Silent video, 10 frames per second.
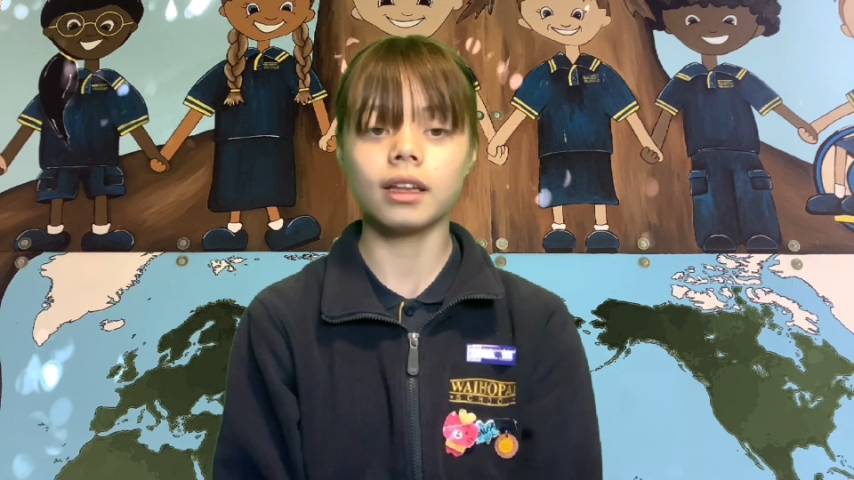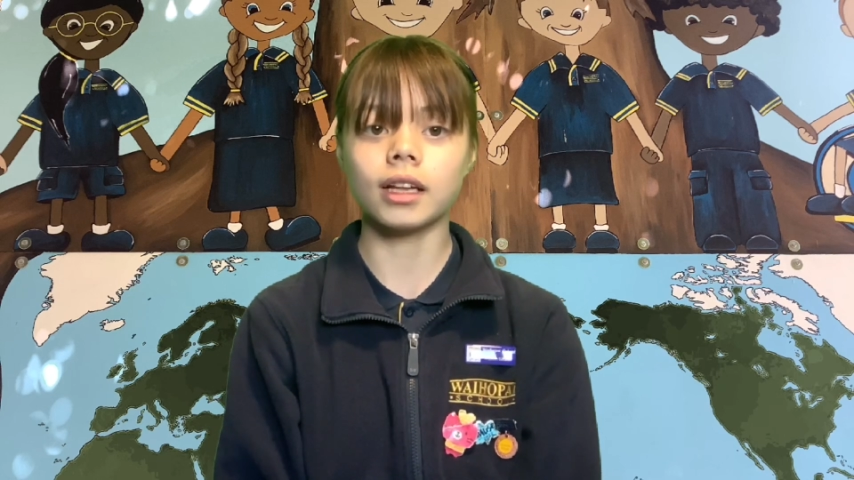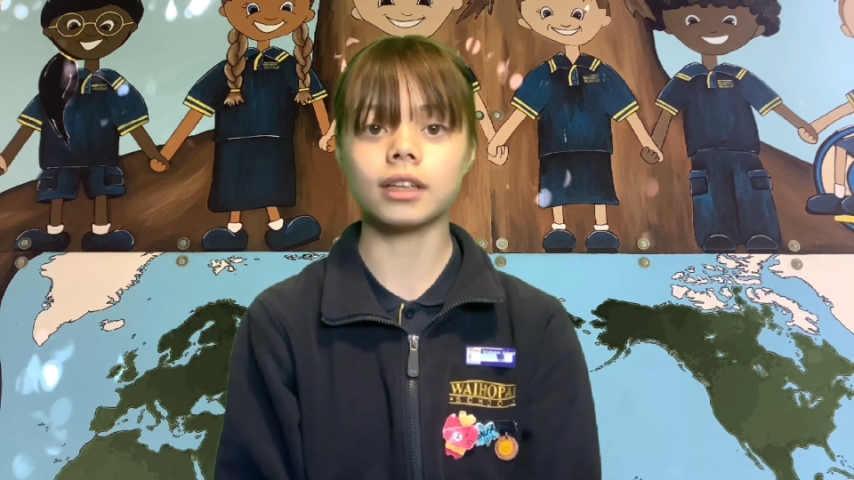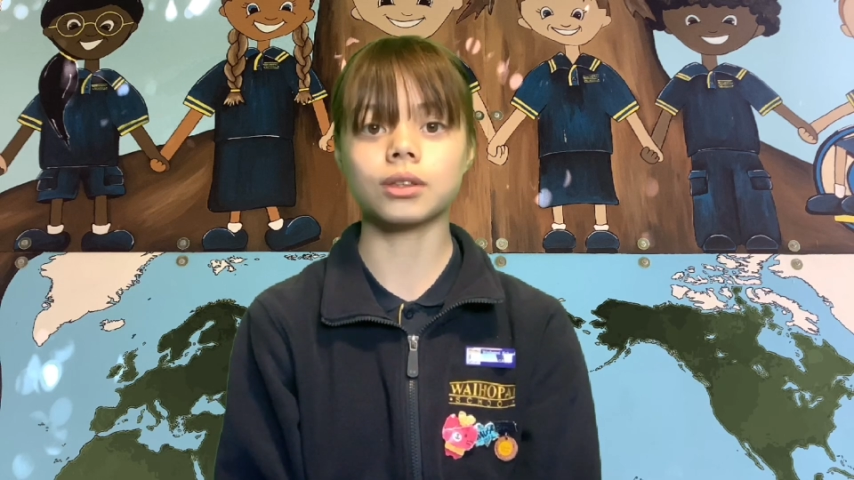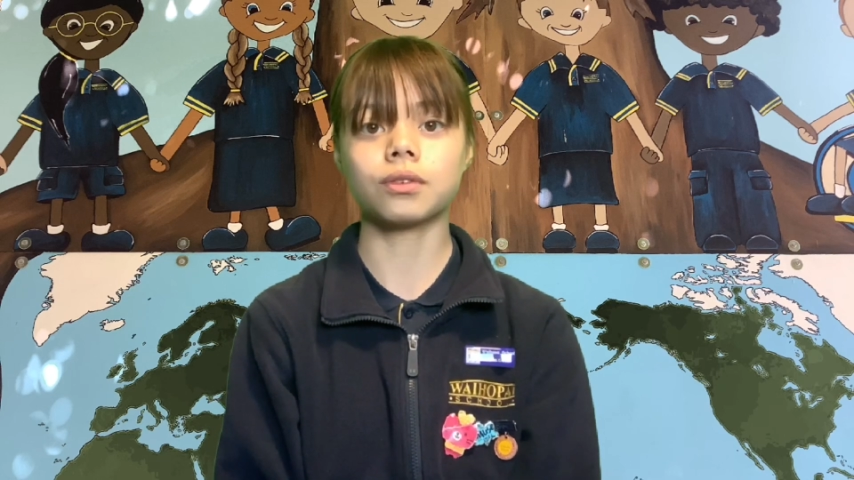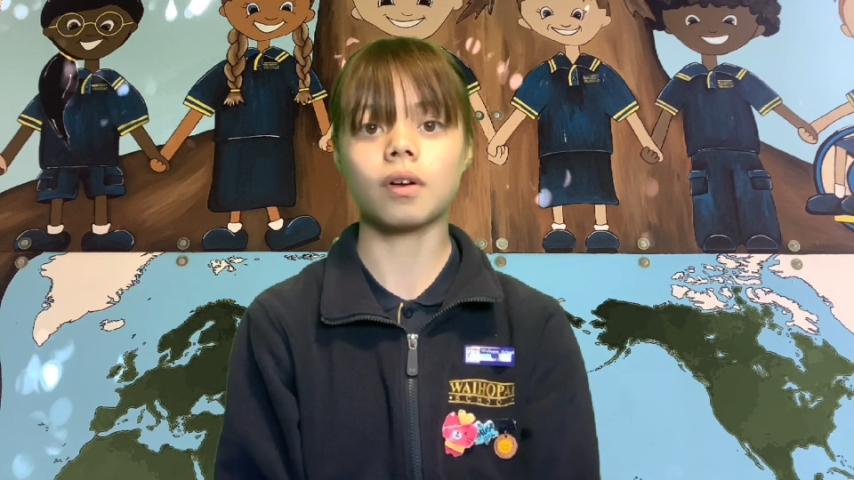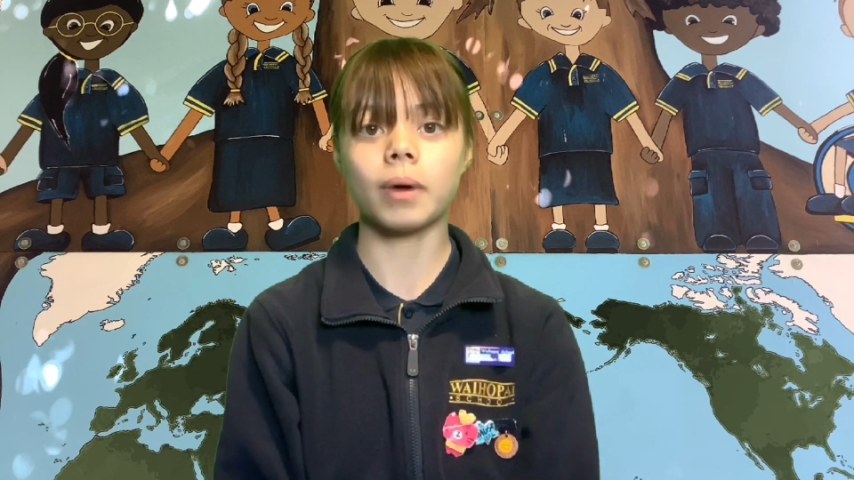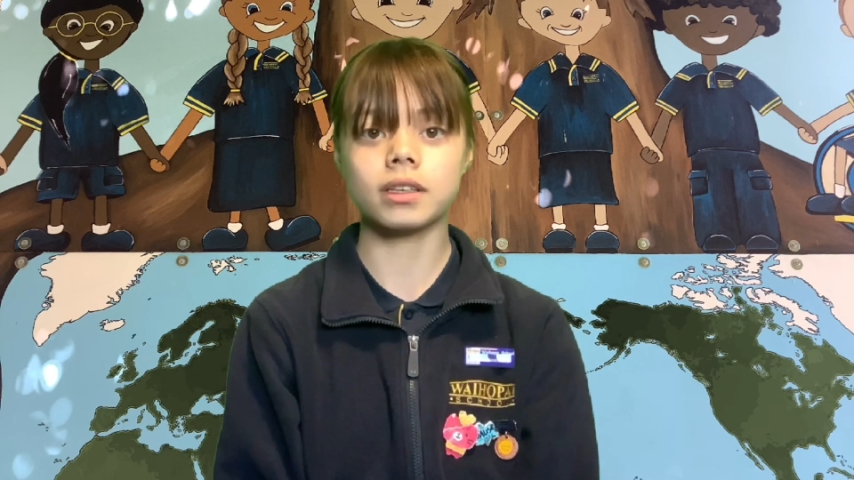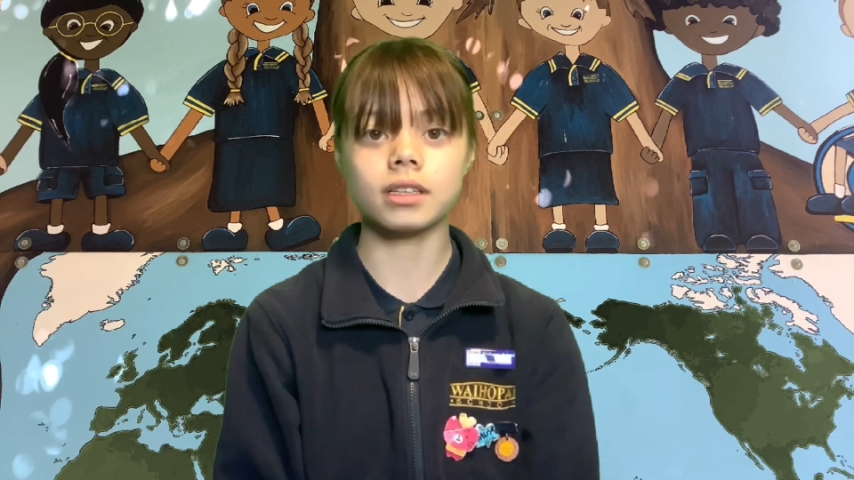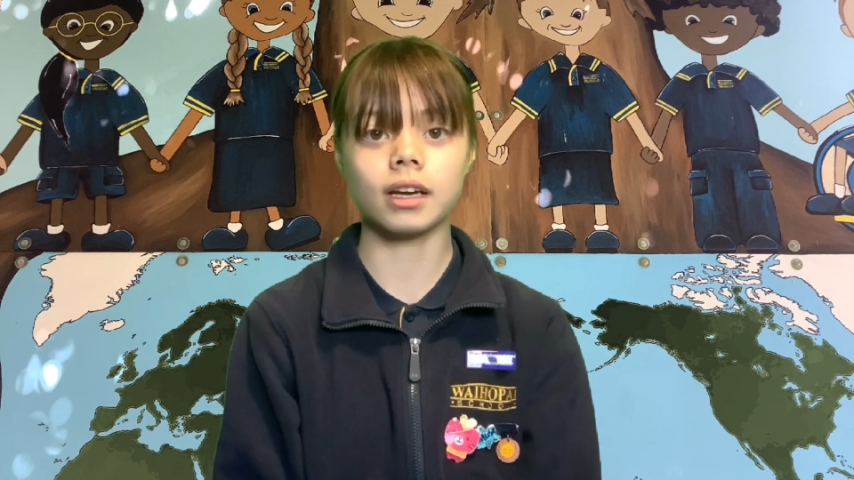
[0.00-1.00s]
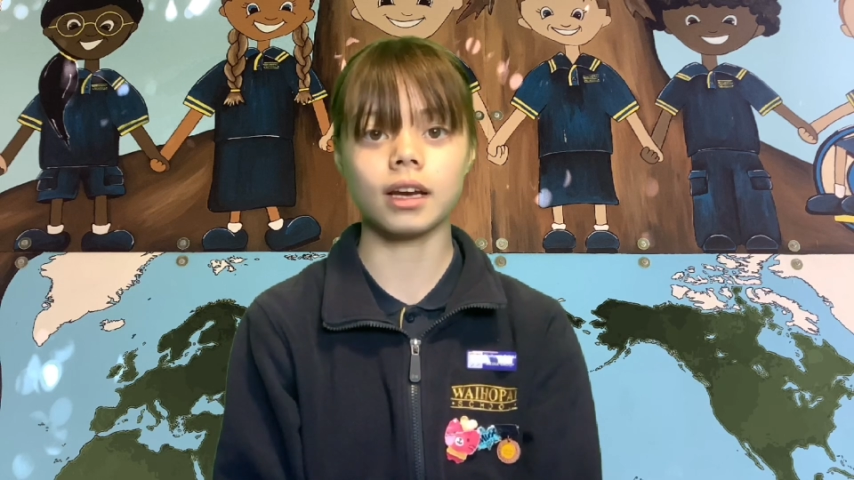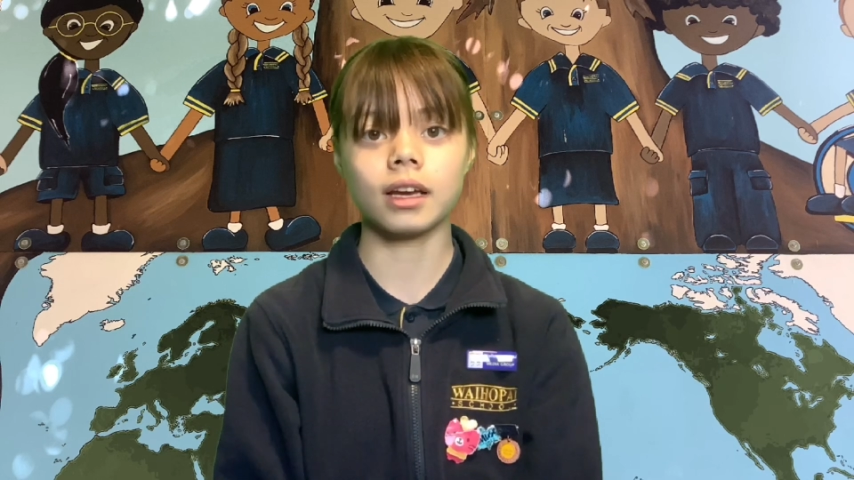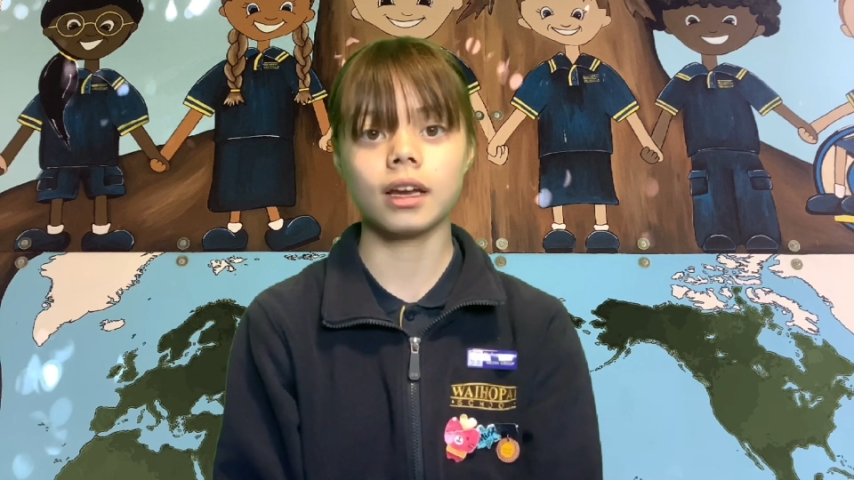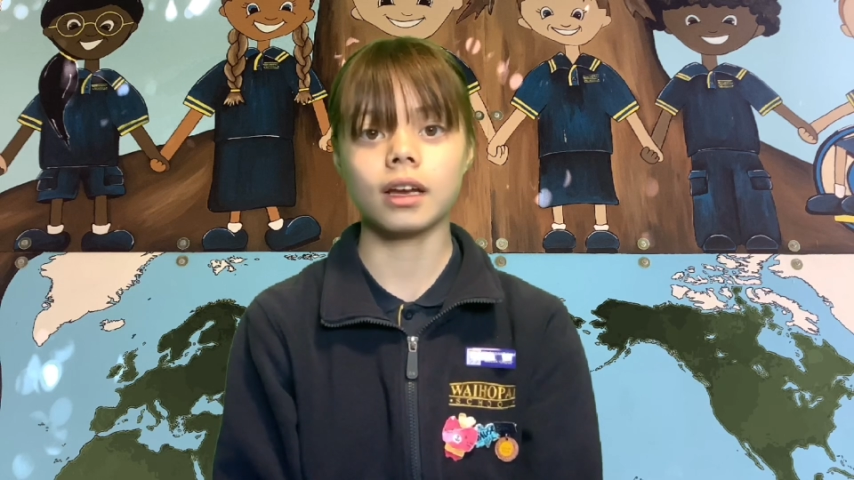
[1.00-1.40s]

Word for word: That's all from us today.